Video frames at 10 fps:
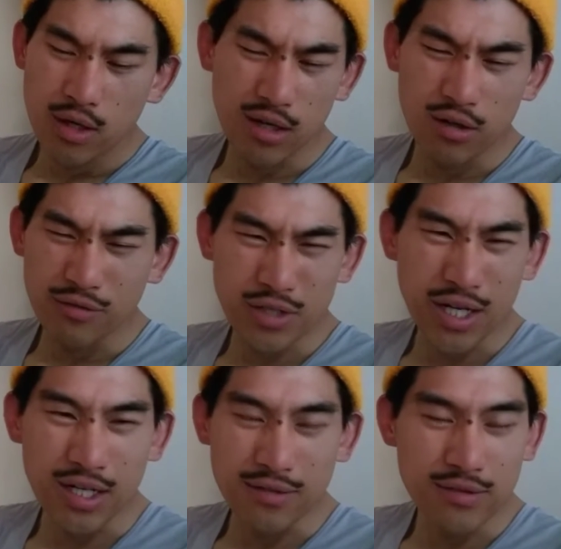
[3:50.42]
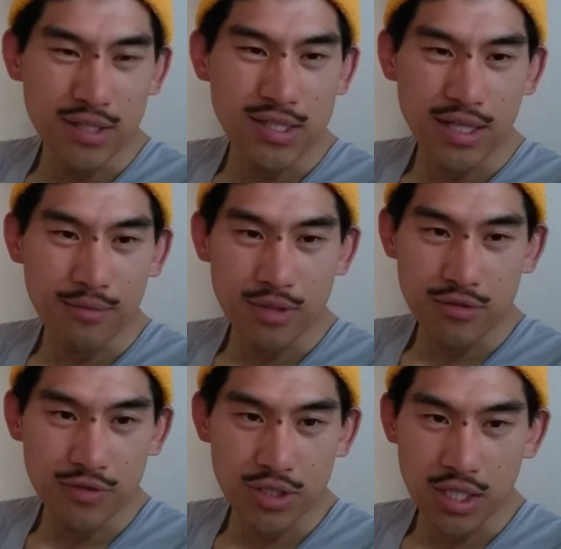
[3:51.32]
I don't know if China even eats that much
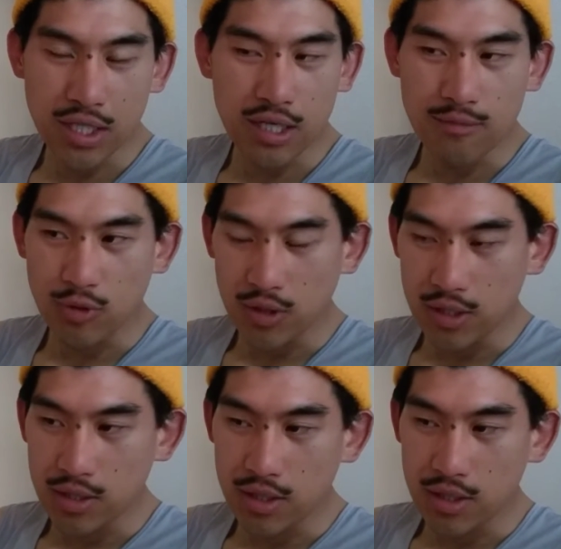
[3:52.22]
fish cake anymore.